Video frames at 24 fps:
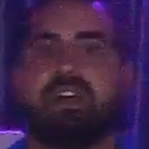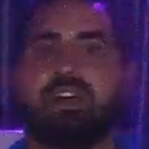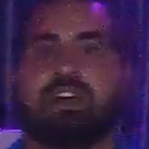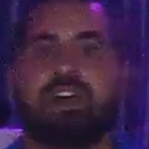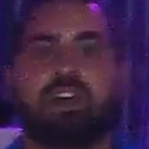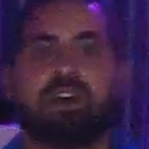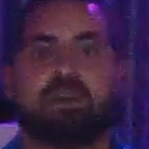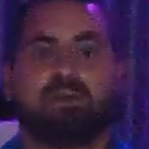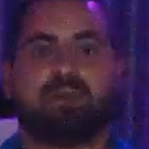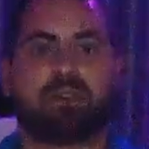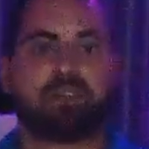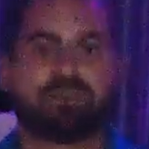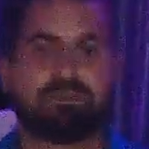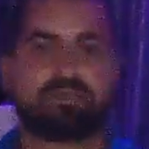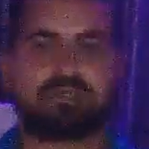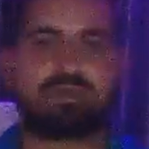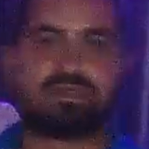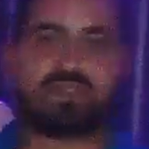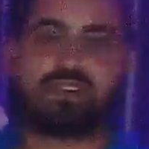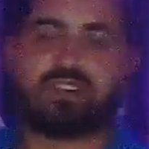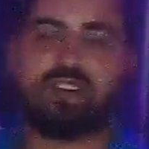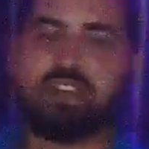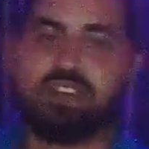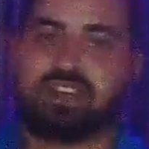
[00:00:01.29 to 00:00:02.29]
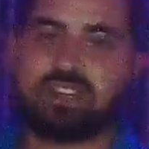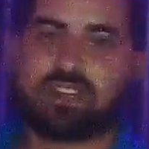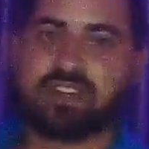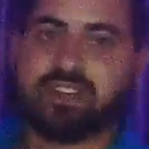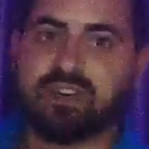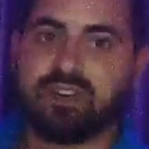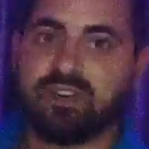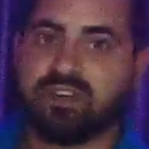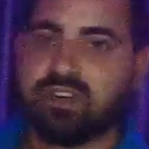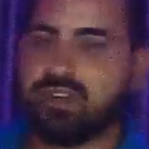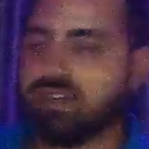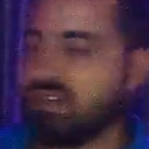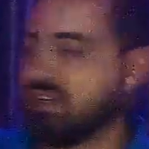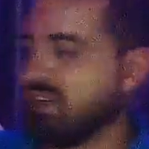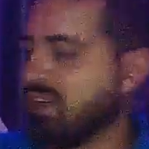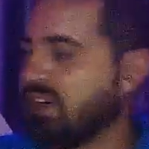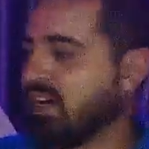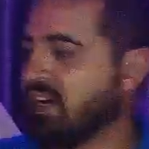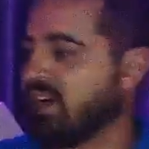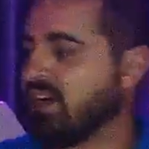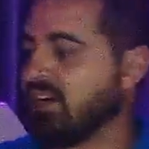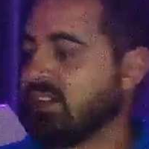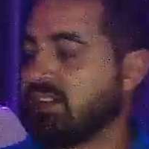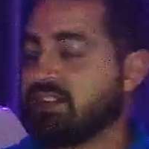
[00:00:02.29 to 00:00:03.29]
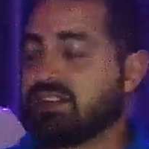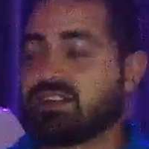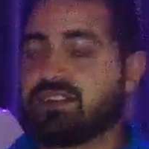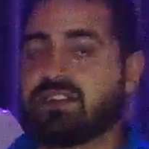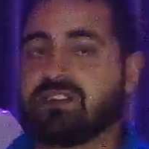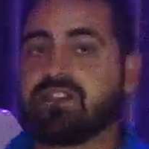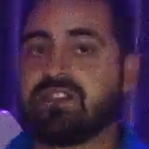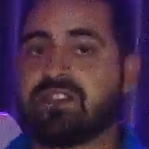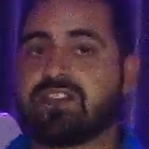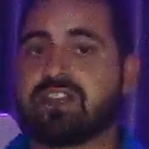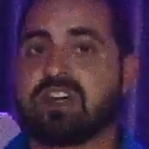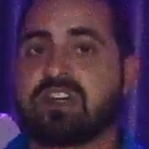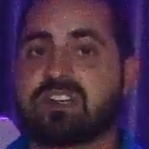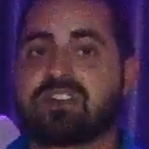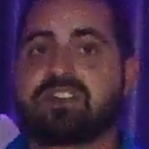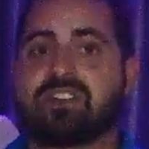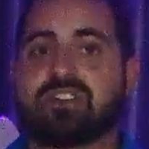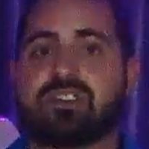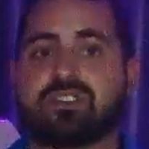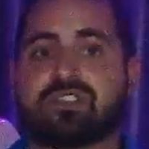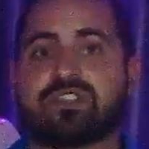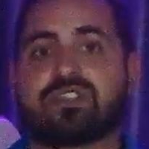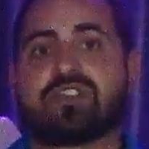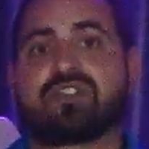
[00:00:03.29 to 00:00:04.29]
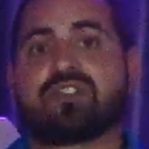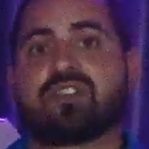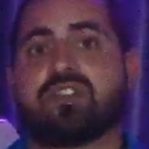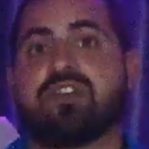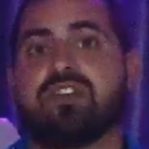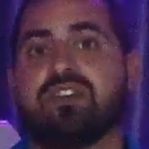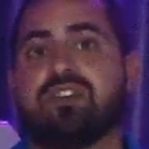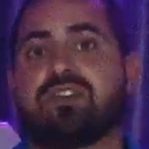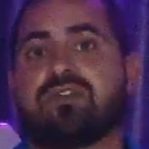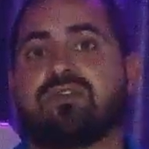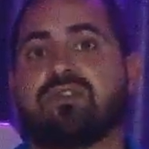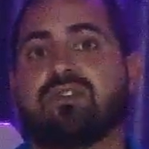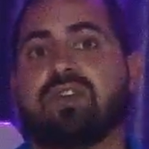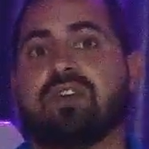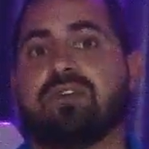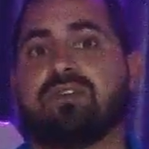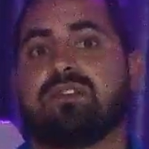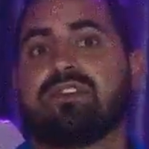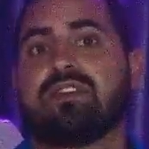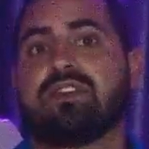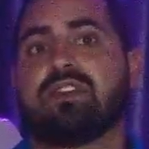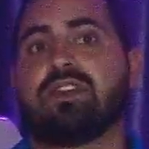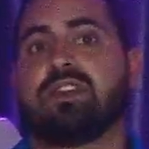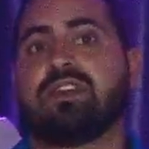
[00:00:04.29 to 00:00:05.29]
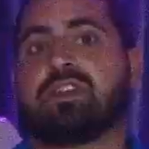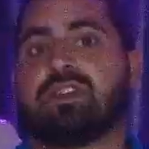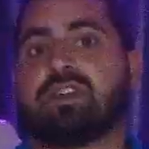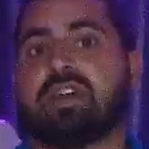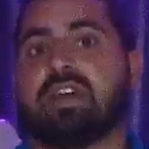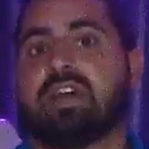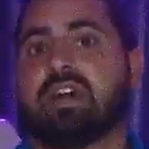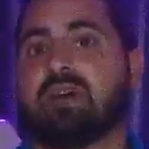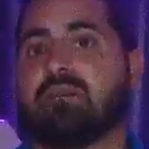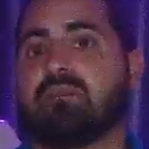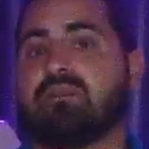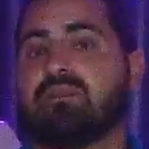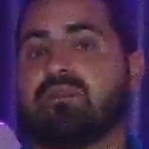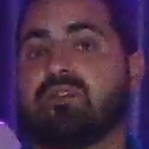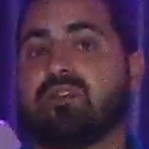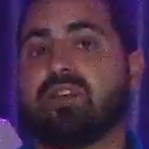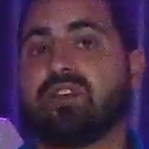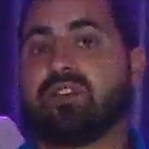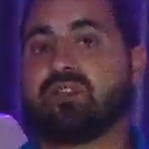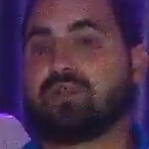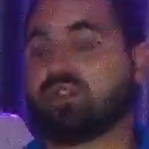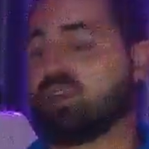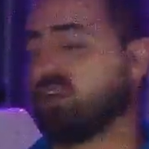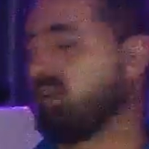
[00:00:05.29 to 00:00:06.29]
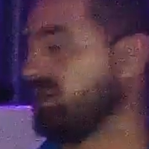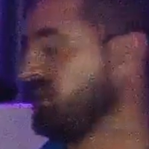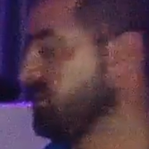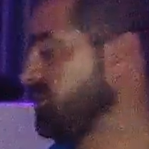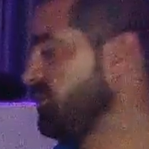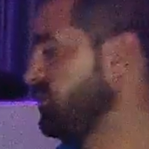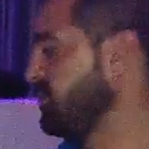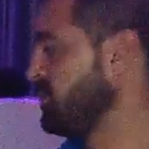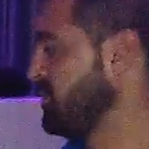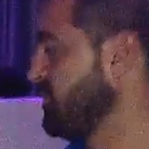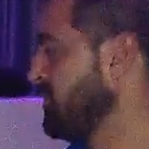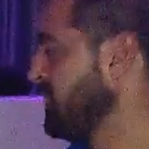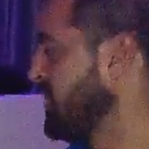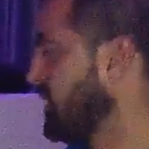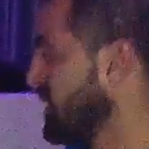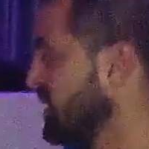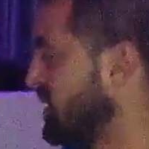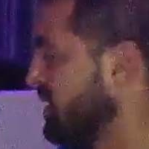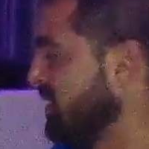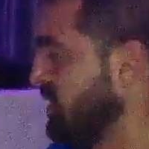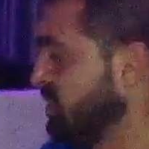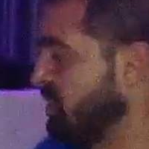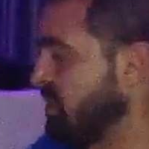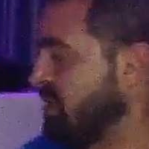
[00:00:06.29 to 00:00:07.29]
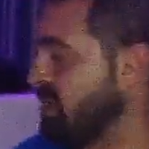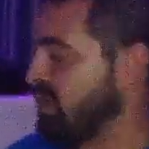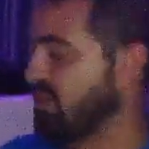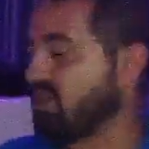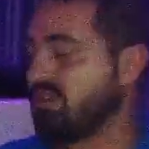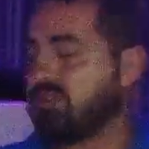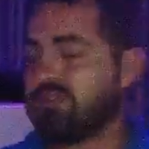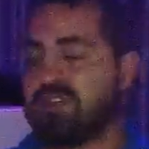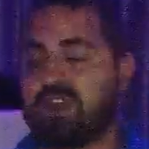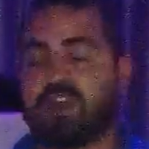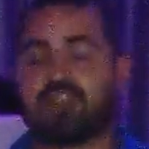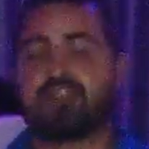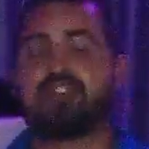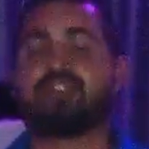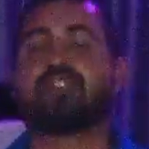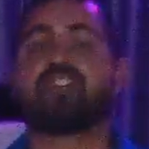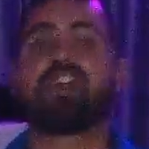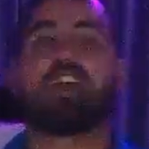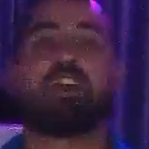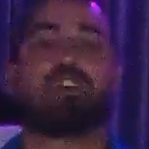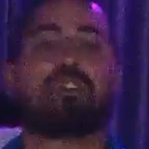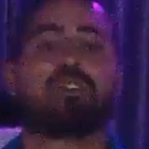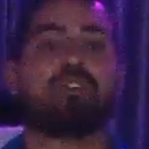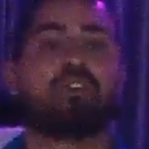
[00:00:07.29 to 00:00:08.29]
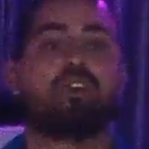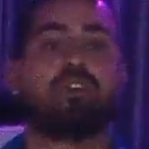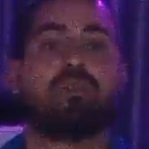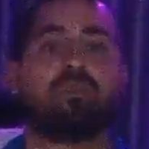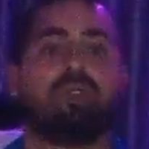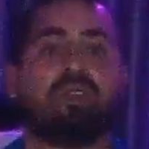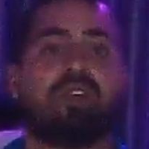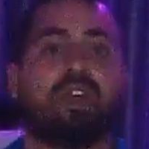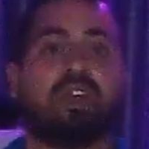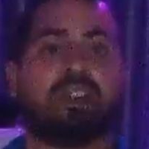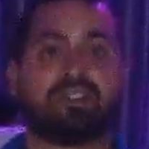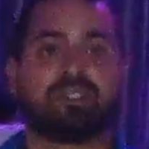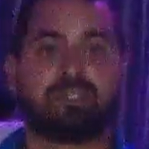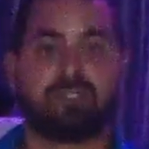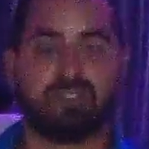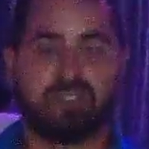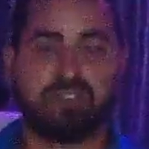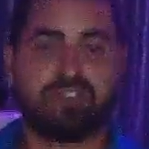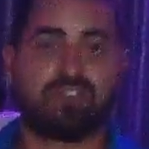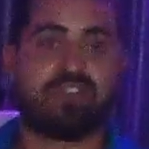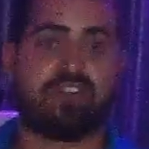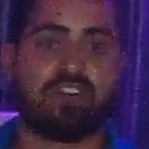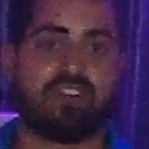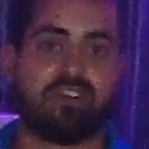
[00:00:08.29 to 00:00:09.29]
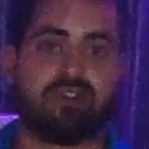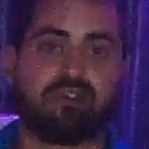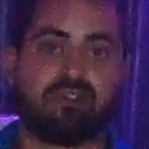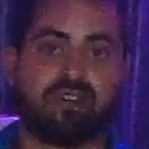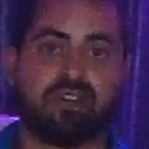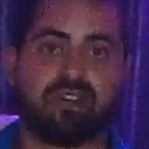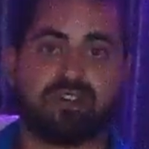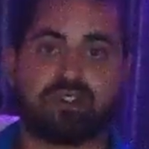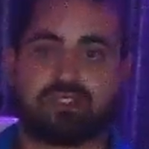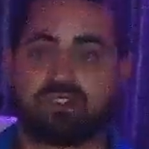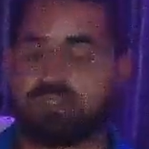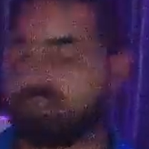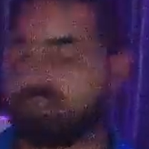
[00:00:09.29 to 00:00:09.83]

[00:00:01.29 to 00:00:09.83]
Hi, welcome to Float Indigo. This is your induction just to show you through everything before you float. Whether you've had a shower or not, we ask you to shower first.